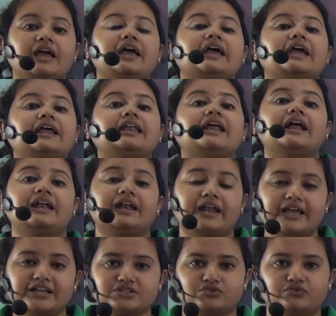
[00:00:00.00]
In our
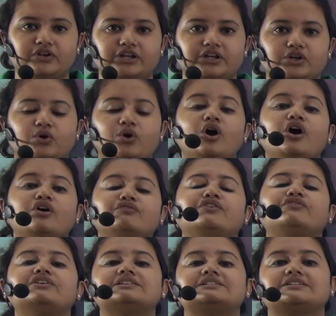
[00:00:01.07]
next video, we
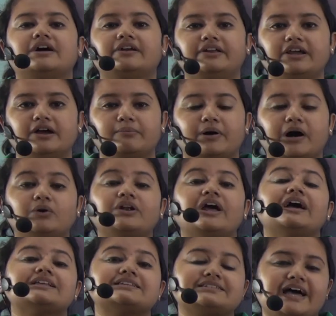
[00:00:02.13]
will study about
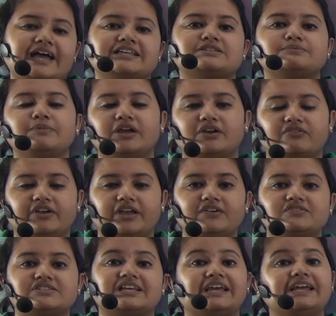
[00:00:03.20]
seismic waves
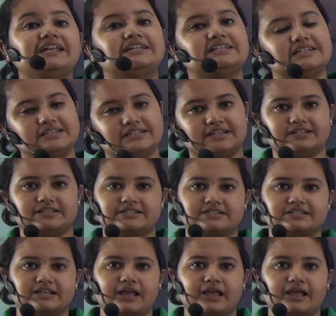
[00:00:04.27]
in details.